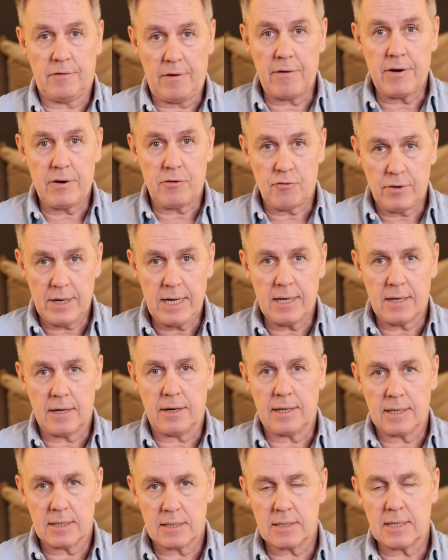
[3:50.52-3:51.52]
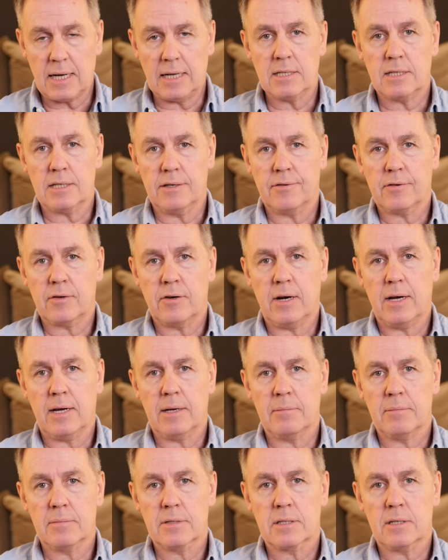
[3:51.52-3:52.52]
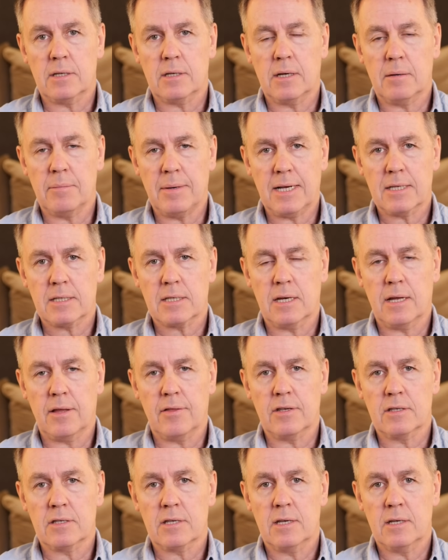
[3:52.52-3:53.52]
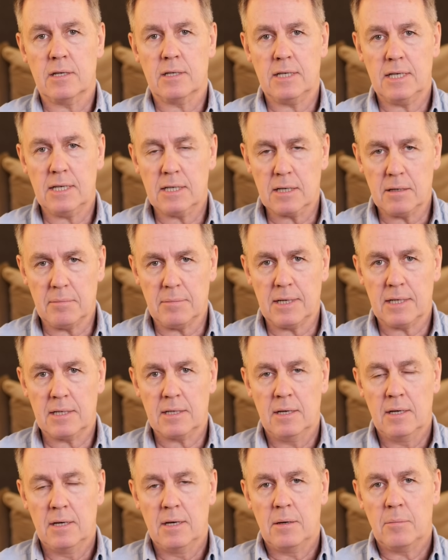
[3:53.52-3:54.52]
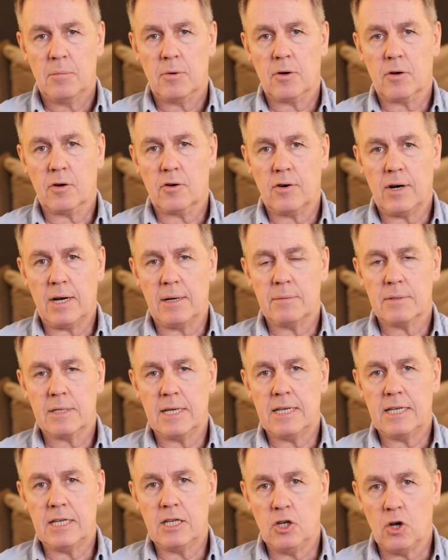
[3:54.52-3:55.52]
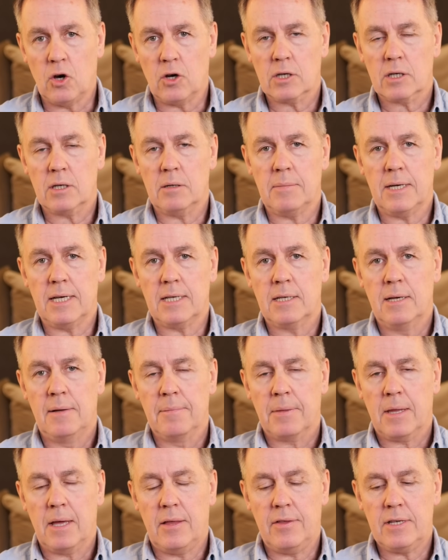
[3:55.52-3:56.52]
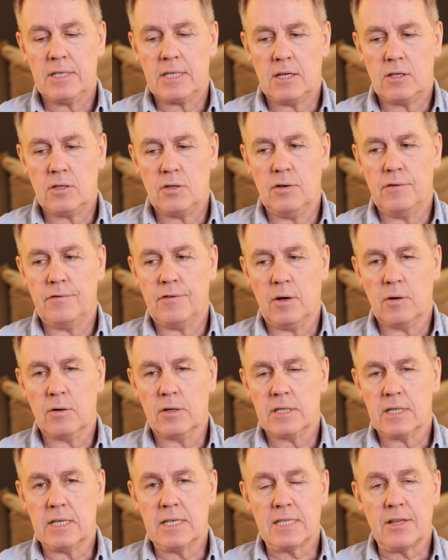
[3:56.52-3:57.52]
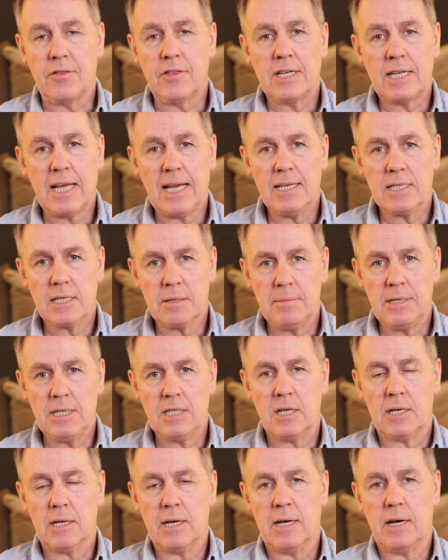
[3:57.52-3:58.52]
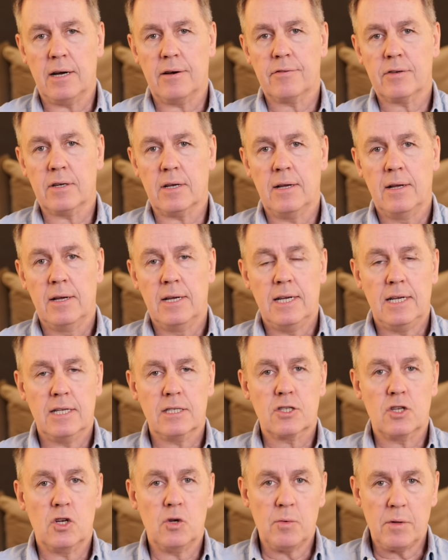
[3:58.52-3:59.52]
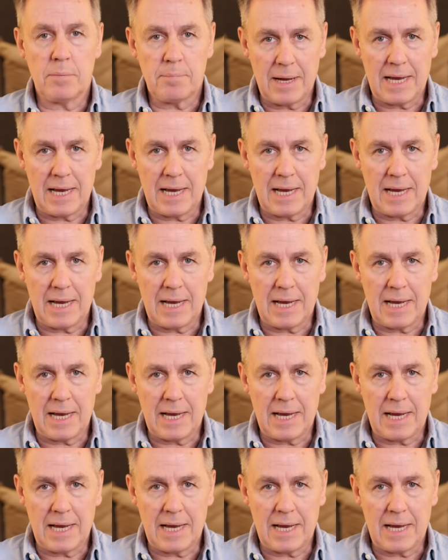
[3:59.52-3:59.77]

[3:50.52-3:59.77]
very real and extensive crimes that Hamas and others did commit, but on crimes they did not commit. And this had two focuses. In the days immediately after, it's to do with